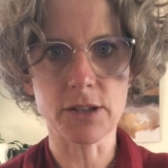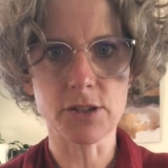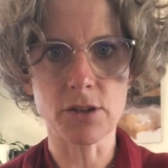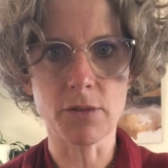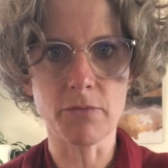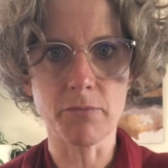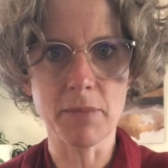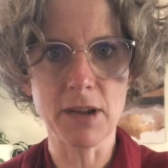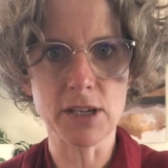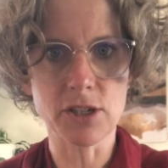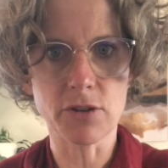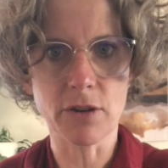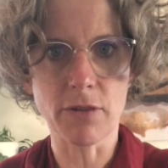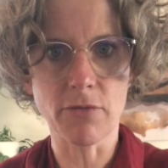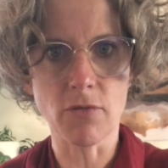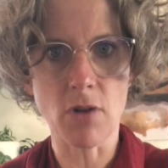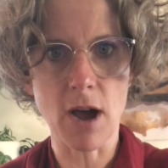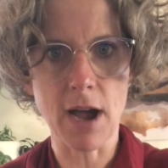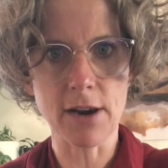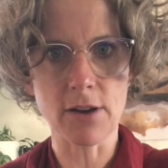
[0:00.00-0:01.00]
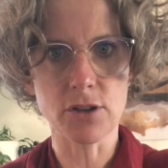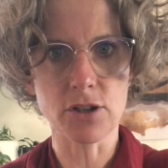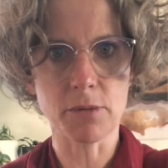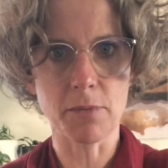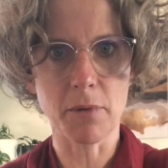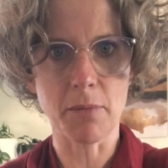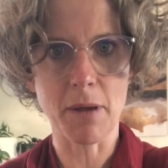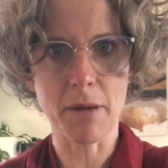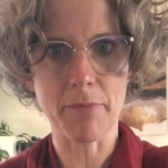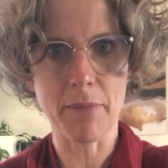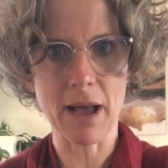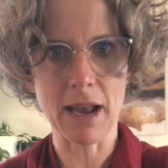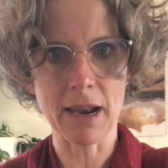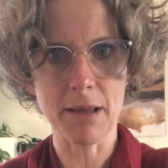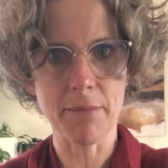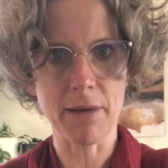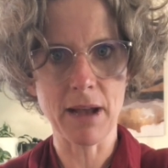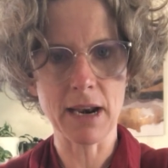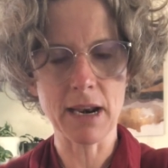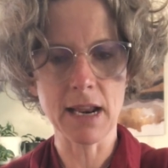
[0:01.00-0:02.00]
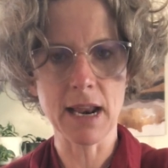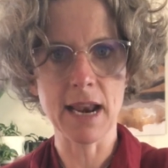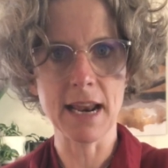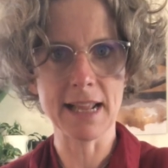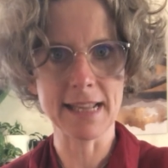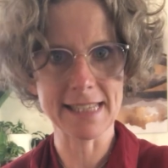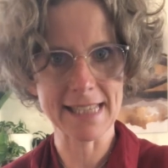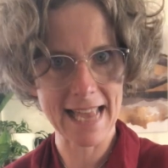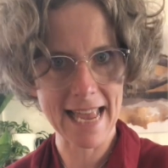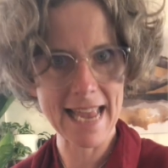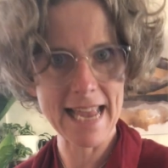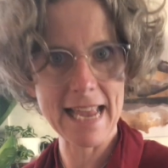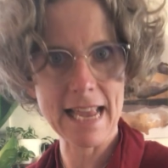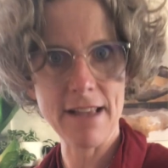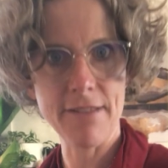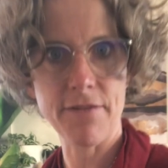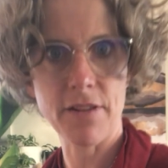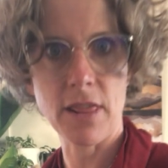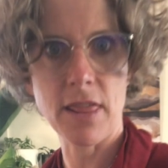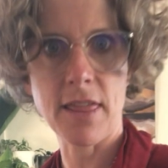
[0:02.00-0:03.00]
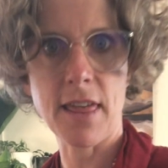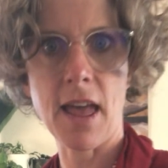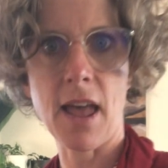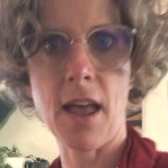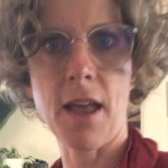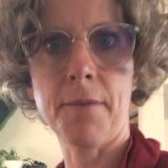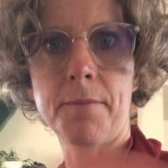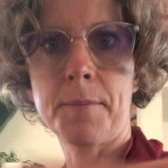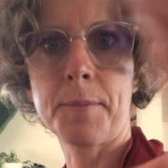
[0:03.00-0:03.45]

So I'm measuring right on top of my belly button and it's even there.